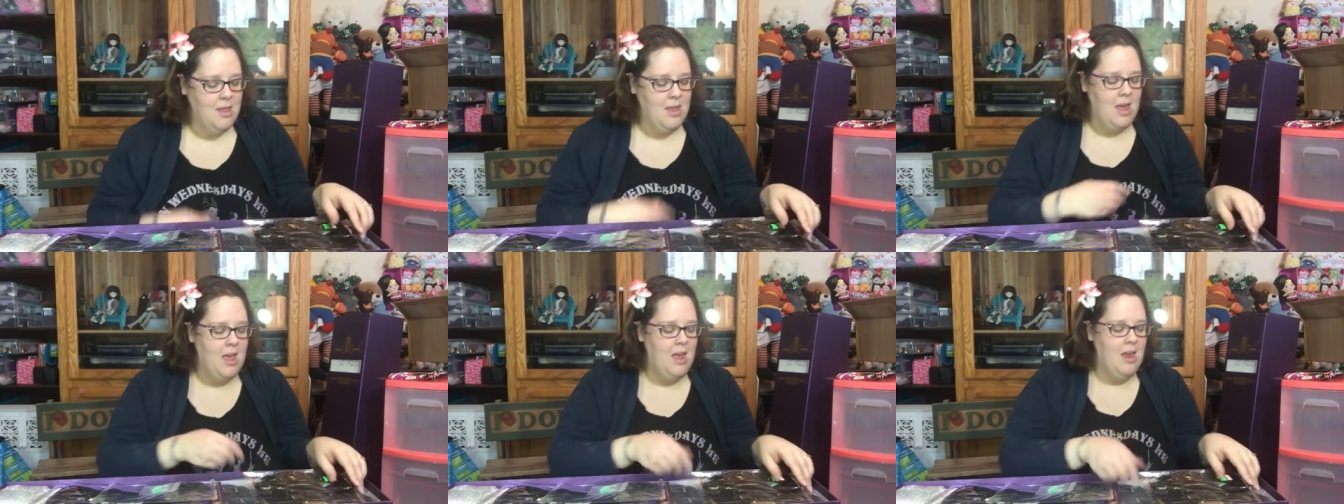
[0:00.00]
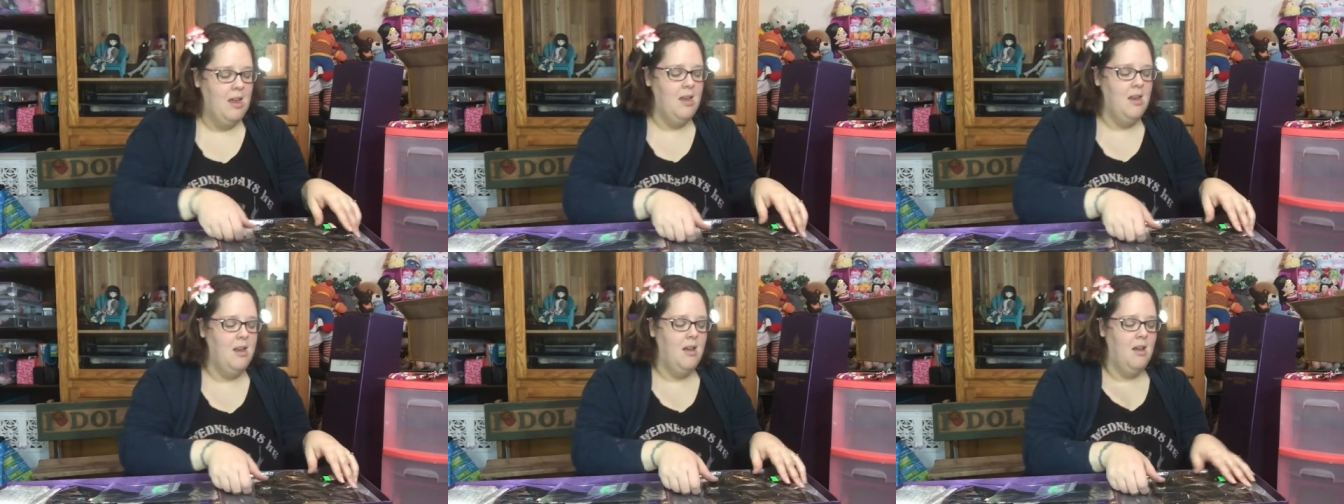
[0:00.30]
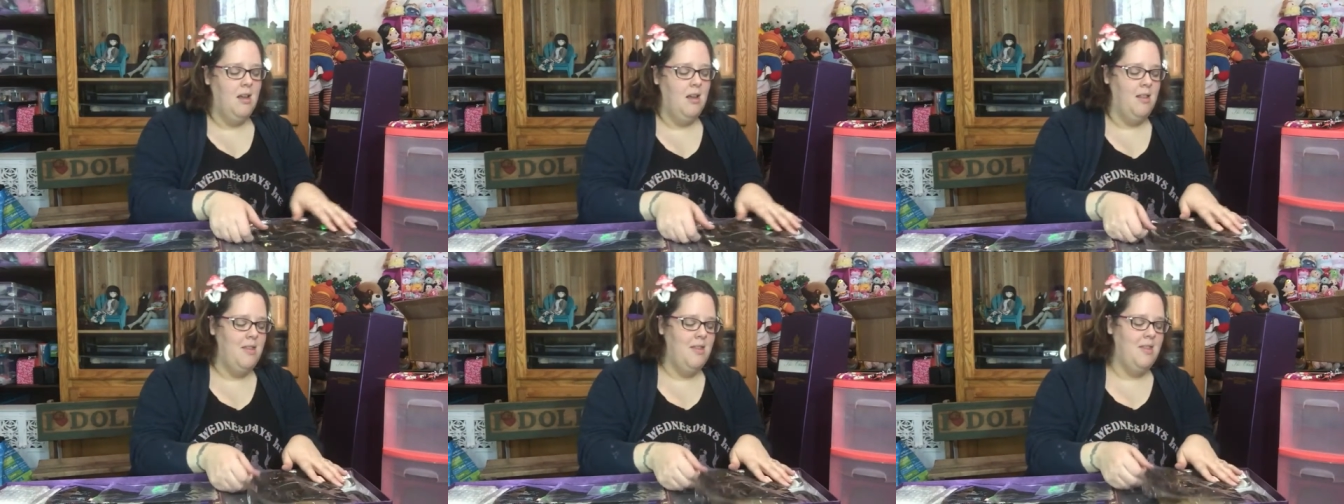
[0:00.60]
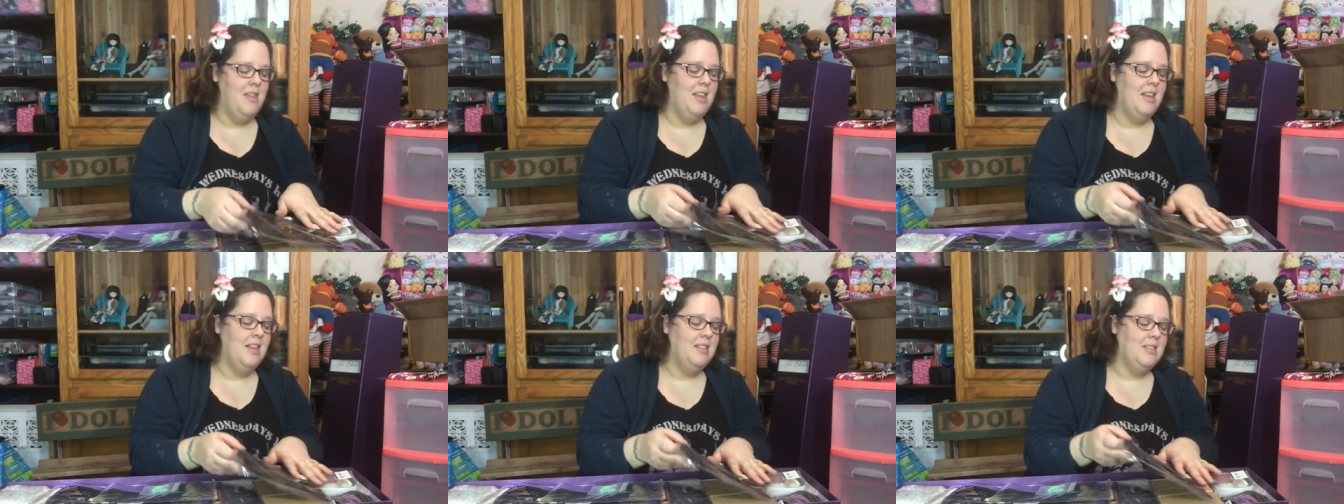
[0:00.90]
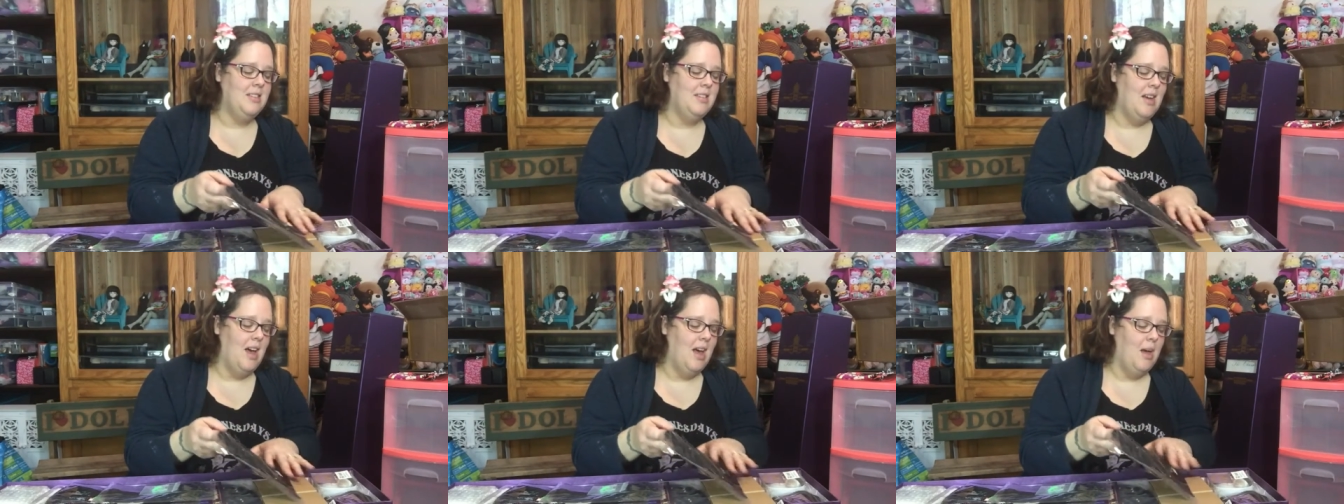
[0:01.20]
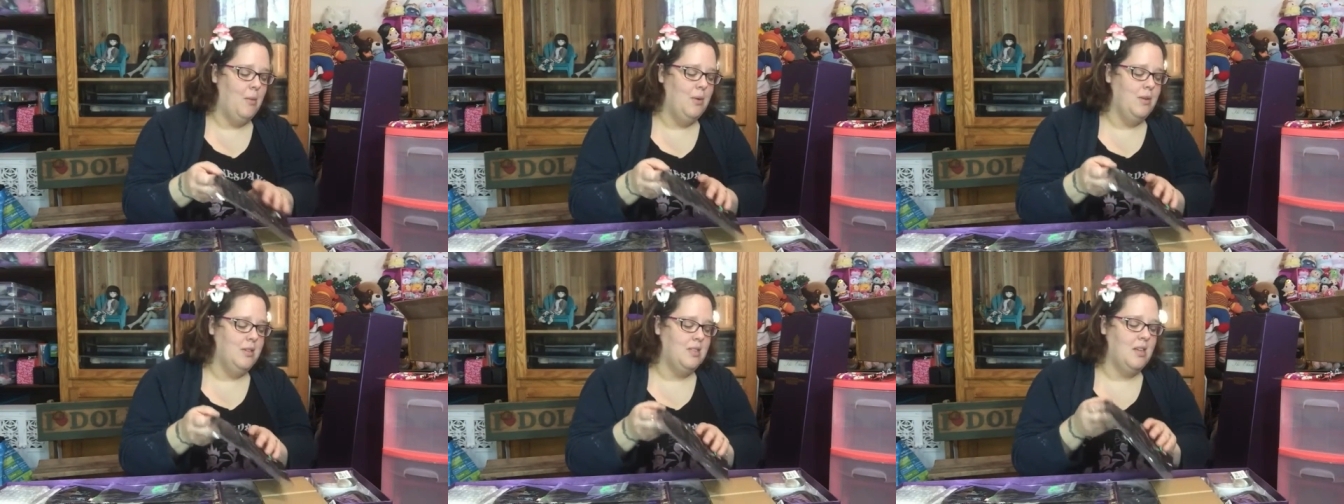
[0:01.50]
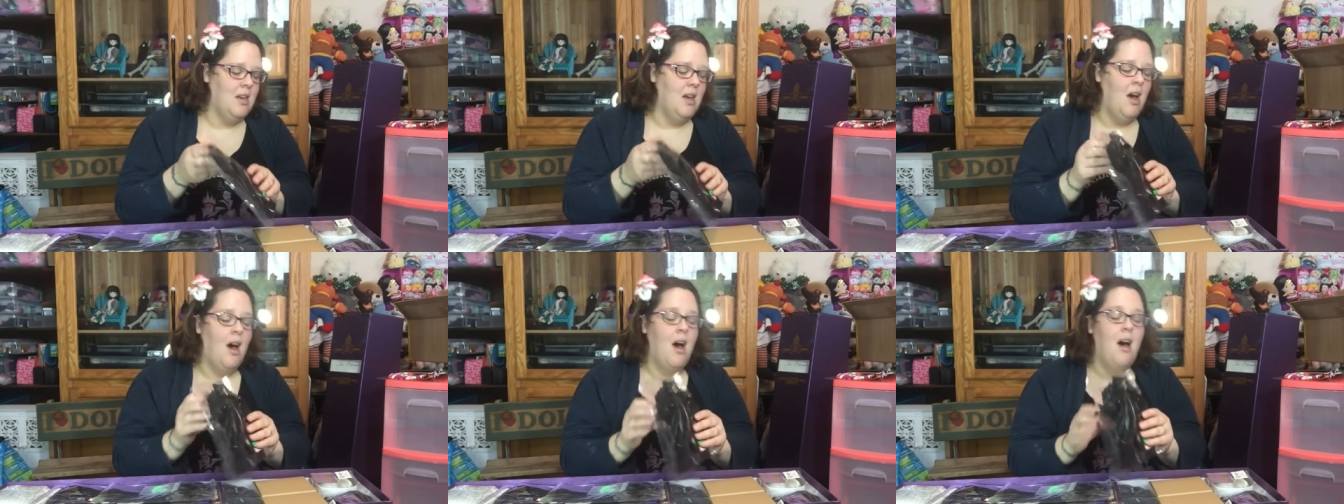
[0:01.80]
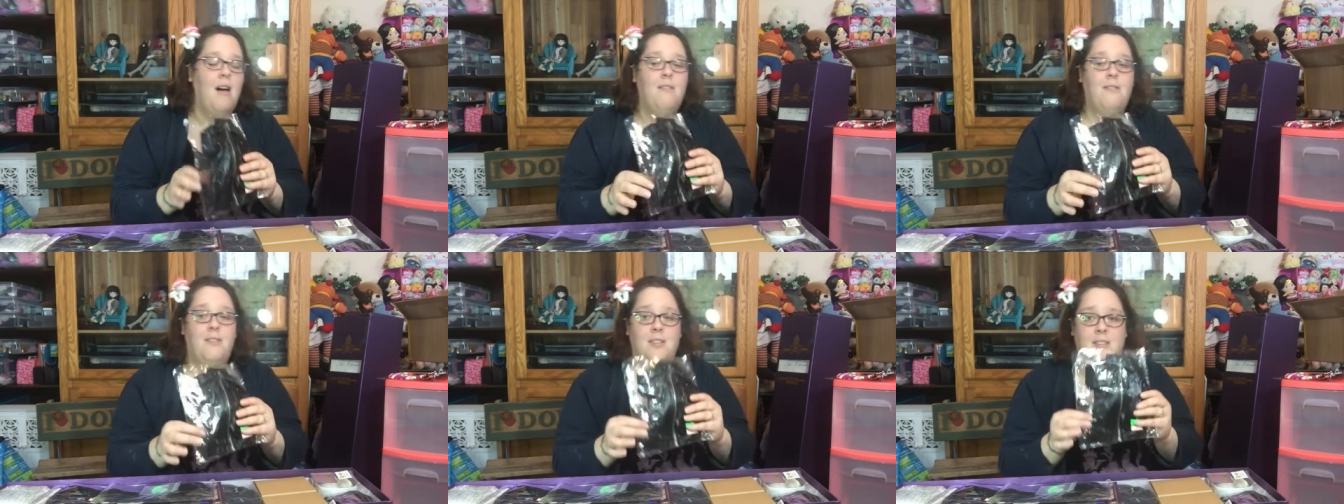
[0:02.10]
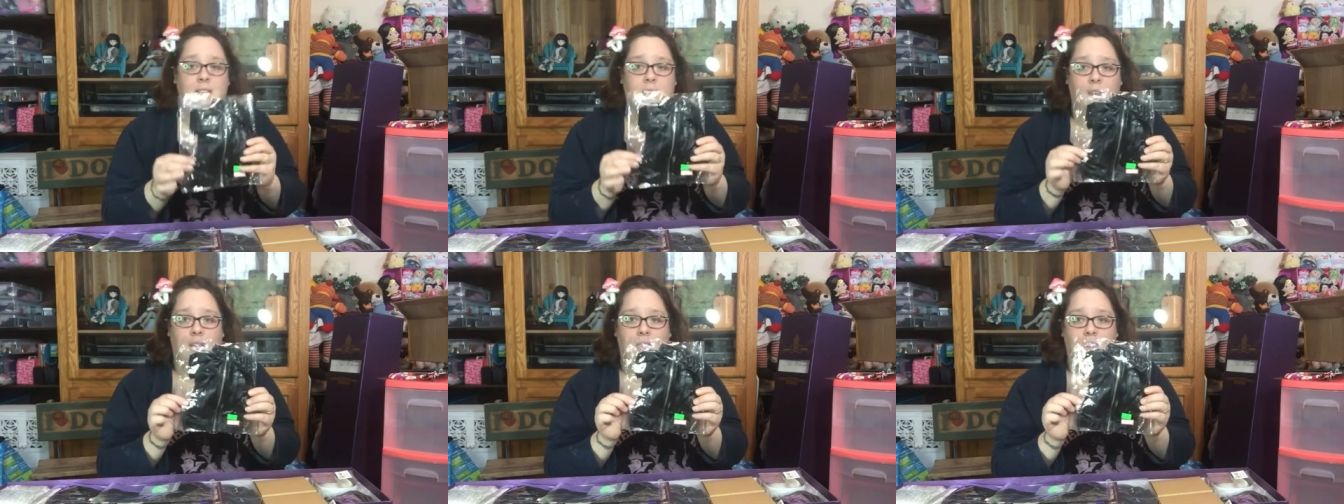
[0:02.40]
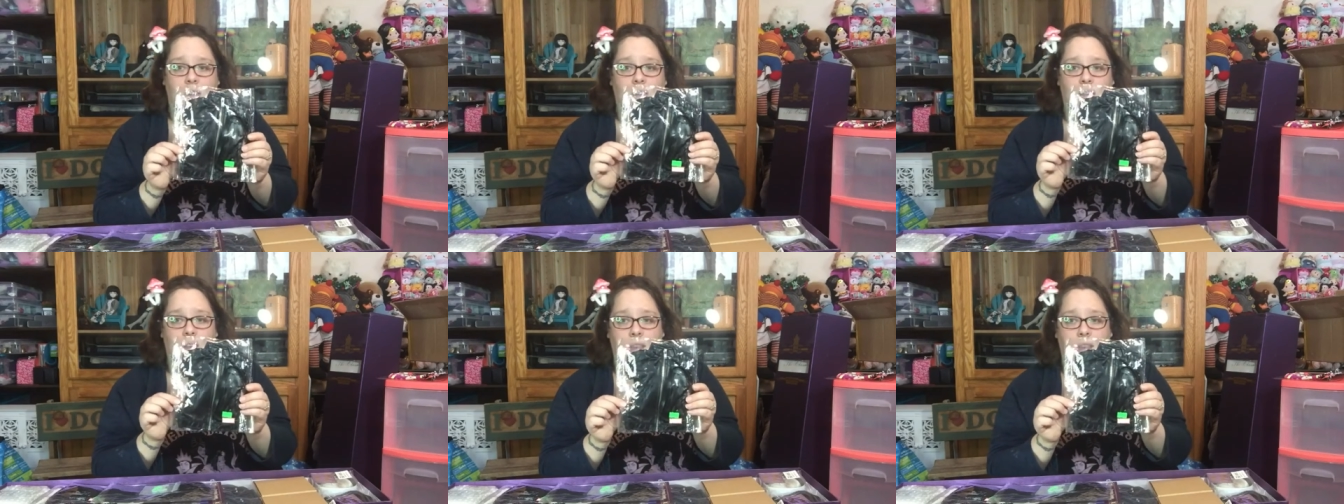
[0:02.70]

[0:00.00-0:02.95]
Then this I was coveting